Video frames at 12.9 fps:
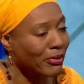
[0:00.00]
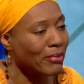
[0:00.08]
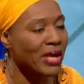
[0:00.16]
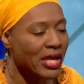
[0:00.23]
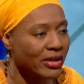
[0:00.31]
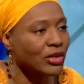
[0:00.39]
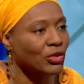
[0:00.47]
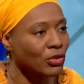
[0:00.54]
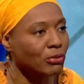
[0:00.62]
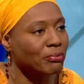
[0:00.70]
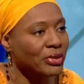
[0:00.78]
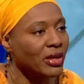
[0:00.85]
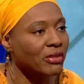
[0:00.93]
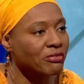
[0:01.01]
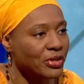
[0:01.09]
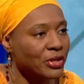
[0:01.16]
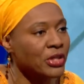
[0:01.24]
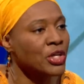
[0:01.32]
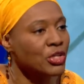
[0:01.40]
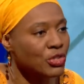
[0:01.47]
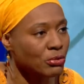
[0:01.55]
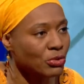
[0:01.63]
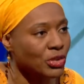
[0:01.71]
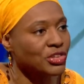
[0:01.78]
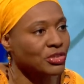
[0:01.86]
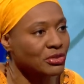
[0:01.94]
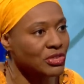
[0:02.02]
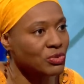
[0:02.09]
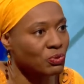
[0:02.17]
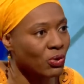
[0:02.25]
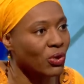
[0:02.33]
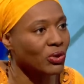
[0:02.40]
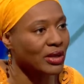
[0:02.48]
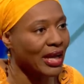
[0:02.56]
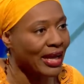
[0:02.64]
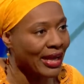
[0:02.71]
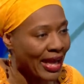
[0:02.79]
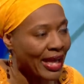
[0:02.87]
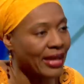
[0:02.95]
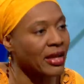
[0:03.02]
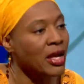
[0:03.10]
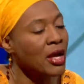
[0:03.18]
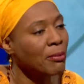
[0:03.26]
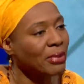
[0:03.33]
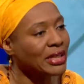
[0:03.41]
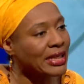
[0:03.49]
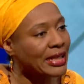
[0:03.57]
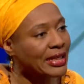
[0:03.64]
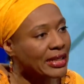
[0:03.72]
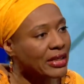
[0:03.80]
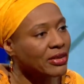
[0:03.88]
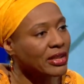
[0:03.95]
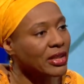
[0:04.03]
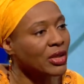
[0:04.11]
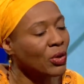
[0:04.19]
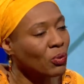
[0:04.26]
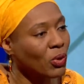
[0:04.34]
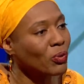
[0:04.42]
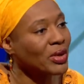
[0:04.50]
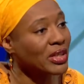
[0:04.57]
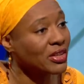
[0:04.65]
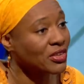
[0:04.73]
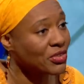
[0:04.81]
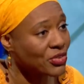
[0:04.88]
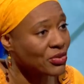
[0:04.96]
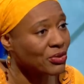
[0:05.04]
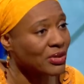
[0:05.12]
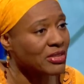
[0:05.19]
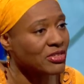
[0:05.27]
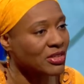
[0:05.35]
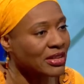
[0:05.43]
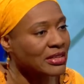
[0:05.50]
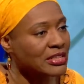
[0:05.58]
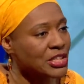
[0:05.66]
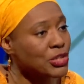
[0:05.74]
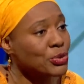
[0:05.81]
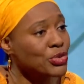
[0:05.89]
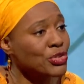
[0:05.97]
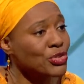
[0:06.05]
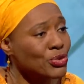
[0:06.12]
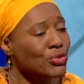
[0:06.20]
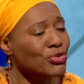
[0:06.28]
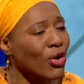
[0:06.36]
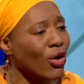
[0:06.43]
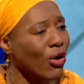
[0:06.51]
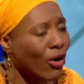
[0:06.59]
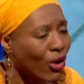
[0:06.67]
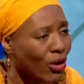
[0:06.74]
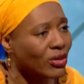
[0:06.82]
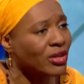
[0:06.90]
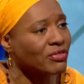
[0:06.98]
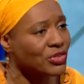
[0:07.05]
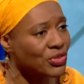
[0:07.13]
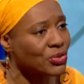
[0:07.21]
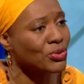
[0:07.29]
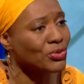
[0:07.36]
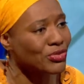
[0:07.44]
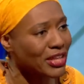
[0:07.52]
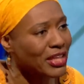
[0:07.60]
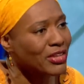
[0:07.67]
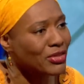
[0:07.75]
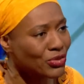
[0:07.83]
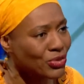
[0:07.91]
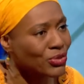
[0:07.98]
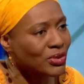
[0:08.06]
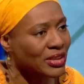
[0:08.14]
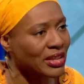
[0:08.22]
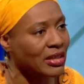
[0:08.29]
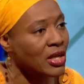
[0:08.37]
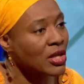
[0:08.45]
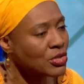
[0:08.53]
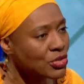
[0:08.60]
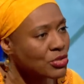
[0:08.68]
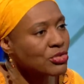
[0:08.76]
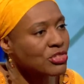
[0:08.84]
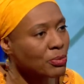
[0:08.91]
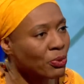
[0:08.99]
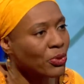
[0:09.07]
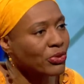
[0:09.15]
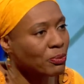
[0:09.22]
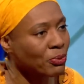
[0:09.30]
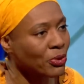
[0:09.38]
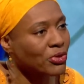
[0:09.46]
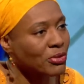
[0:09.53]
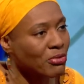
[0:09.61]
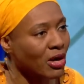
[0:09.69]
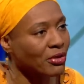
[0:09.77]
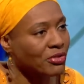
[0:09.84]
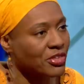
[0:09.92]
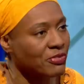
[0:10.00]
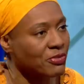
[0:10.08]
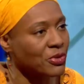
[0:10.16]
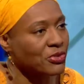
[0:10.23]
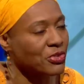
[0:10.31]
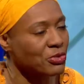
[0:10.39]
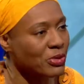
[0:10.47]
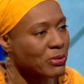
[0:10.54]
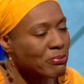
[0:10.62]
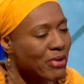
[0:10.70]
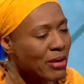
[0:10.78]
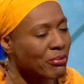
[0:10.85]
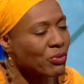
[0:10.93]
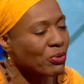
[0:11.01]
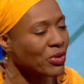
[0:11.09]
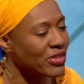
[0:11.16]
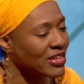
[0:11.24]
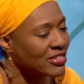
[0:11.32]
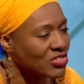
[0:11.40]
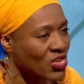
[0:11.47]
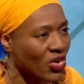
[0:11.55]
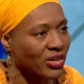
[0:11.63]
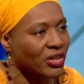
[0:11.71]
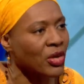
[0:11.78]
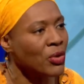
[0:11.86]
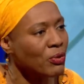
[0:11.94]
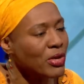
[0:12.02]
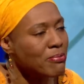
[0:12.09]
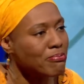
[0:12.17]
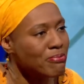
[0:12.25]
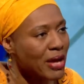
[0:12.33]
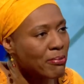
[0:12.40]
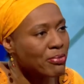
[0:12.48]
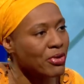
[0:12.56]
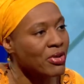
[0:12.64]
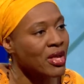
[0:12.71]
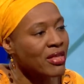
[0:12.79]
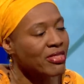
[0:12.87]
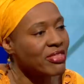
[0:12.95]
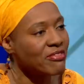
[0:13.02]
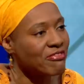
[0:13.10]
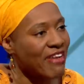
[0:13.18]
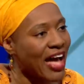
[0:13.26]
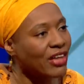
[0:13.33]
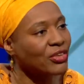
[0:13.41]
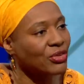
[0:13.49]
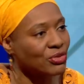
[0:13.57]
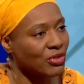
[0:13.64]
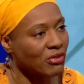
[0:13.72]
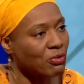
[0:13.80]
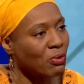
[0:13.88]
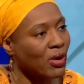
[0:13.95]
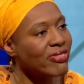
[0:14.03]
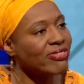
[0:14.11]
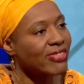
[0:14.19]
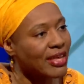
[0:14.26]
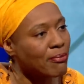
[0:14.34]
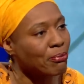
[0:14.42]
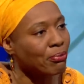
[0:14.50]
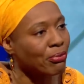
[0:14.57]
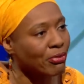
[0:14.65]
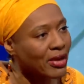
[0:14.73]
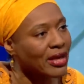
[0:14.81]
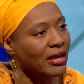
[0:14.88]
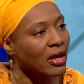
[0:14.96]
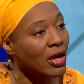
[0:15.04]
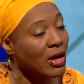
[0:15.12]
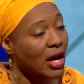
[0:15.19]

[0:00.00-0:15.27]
them, and it could be a very tumultuous roll ahead. But clearly, what we need to do is to continue to use all of the tools in the toolkit to support the pro democracy forces. Remember where they started, remember the values of what they bring,